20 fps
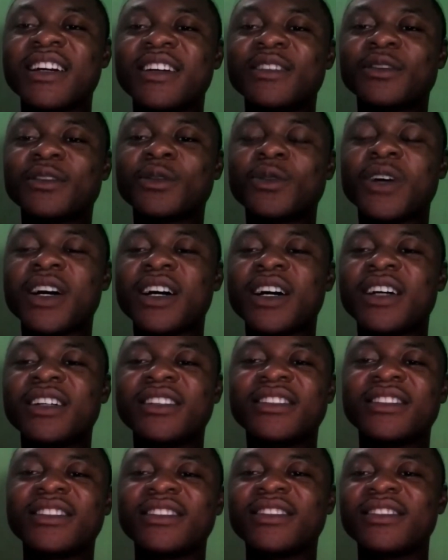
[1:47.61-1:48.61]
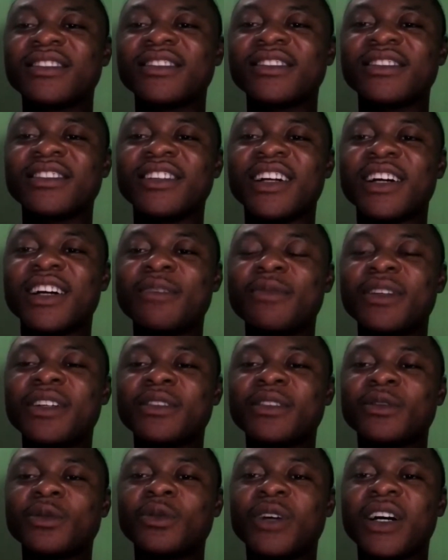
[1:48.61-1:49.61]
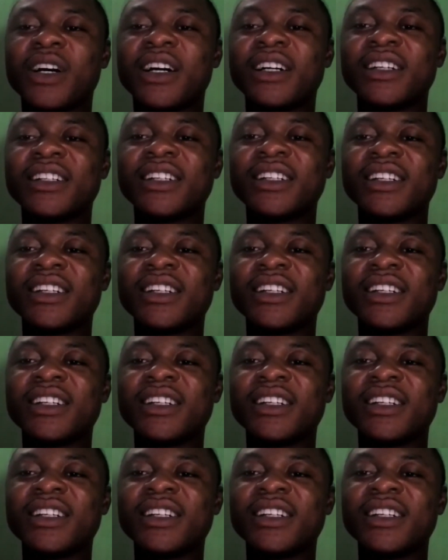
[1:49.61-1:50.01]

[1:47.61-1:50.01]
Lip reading: SWAL, God bless SWAL.